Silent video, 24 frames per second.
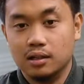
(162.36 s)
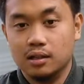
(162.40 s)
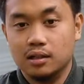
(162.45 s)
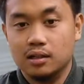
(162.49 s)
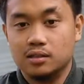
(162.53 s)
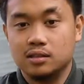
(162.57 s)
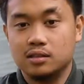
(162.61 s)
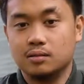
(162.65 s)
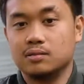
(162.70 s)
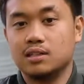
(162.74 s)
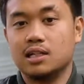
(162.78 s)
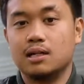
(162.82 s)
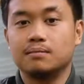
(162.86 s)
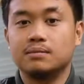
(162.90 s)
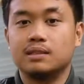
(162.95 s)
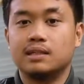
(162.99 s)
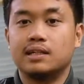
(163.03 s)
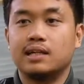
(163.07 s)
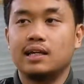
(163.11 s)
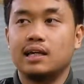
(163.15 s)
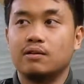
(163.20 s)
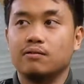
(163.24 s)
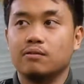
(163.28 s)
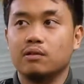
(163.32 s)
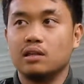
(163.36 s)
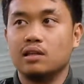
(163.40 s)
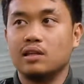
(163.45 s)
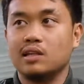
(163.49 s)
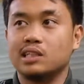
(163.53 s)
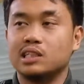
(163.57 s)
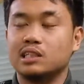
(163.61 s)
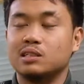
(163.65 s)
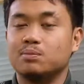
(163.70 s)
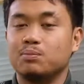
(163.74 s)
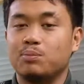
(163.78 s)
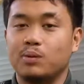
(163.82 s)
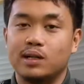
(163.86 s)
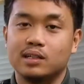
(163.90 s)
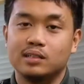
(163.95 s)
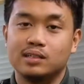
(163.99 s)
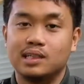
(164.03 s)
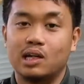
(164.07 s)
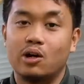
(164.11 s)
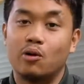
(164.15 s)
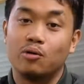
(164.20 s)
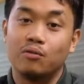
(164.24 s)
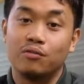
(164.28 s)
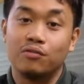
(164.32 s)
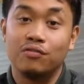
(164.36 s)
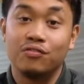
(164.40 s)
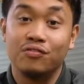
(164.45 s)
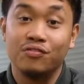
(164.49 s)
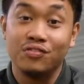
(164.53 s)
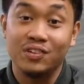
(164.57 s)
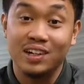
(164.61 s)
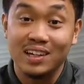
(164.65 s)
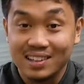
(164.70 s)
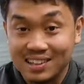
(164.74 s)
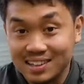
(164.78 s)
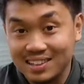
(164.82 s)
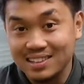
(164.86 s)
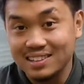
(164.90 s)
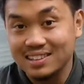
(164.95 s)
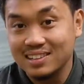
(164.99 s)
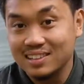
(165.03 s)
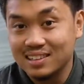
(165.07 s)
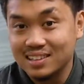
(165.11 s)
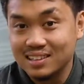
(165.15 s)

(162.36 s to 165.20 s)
Sometimes I can't really express how I'm feeling.